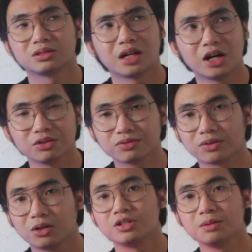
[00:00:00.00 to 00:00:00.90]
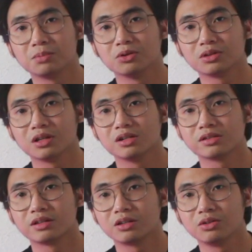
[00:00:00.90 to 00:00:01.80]
out for cheap
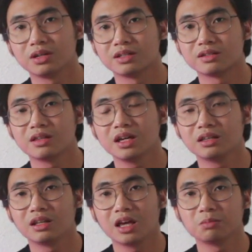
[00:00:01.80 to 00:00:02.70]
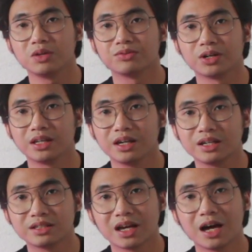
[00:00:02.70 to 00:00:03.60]
hotels that you can stay the night before the
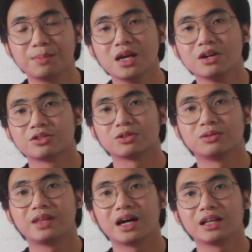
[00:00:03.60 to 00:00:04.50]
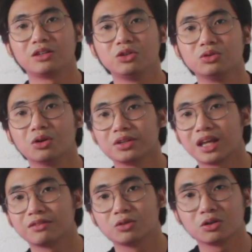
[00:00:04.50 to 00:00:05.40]
exam so that you don't
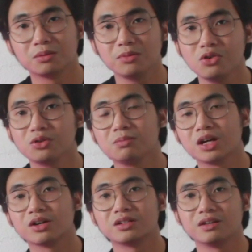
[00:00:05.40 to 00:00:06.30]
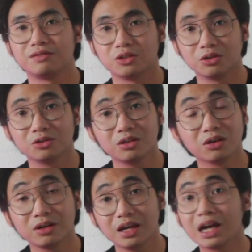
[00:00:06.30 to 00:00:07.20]
have to commute because if you don't
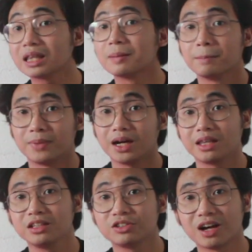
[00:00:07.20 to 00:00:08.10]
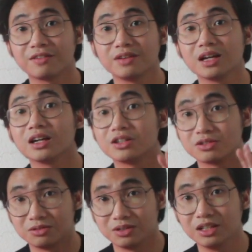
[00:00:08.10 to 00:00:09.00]
know yet, Makati traffic
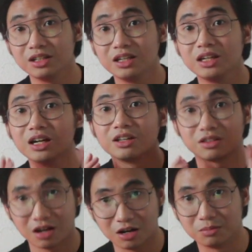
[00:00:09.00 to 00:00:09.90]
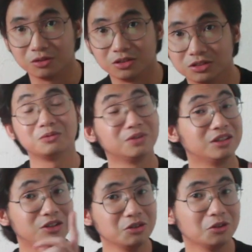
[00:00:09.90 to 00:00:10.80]
is really terrible.
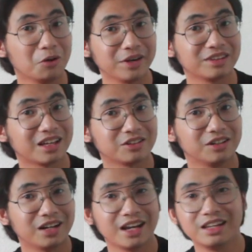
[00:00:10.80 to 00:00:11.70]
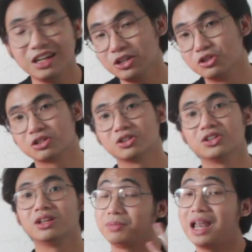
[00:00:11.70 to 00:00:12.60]
With you knowing that already, you
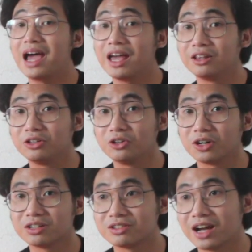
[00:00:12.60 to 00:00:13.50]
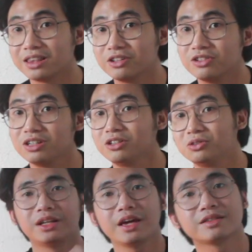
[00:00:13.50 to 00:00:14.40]
should plan your strategy.
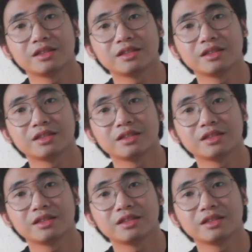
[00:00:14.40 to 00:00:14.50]
The next